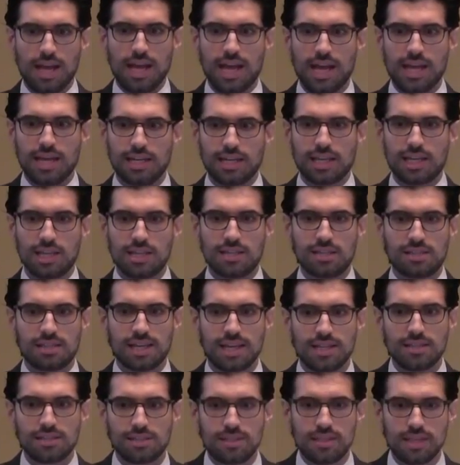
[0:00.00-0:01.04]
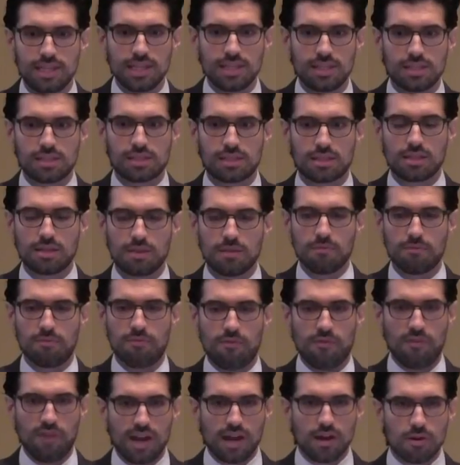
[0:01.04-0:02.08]
And he says these
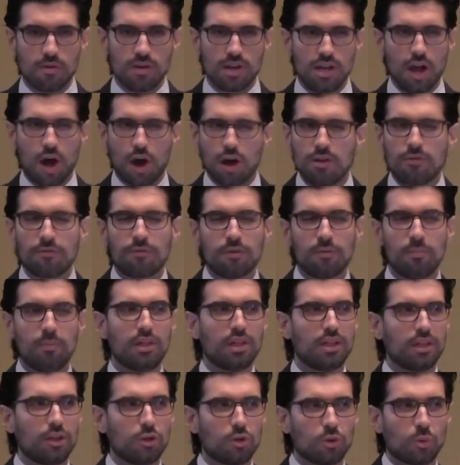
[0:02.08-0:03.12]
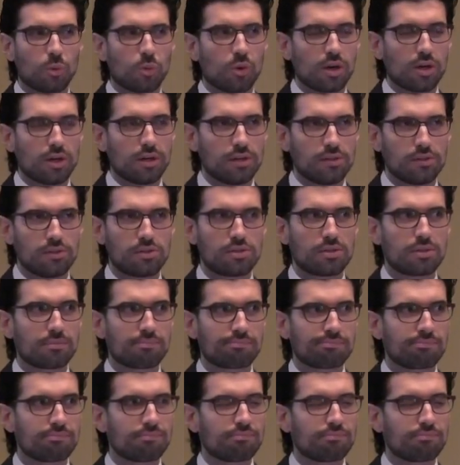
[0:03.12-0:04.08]
very unfamiliar words.